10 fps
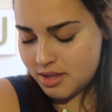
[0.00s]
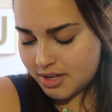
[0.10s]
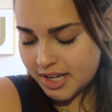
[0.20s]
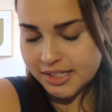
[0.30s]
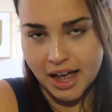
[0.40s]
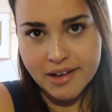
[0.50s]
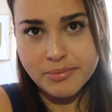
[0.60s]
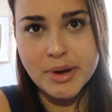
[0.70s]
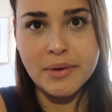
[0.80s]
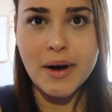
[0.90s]
since
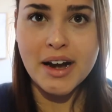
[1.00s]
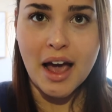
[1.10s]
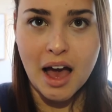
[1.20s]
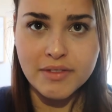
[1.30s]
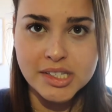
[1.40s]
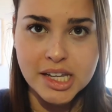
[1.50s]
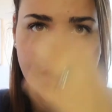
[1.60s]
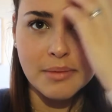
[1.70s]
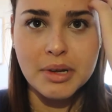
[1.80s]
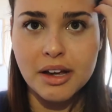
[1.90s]
I've been away and I haven't
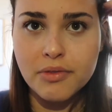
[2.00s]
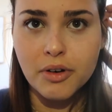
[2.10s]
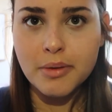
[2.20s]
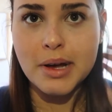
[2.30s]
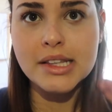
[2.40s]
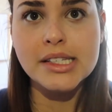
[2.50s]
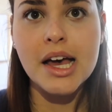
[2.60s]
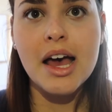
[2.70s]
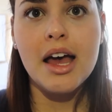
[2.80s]
seen them in like four months.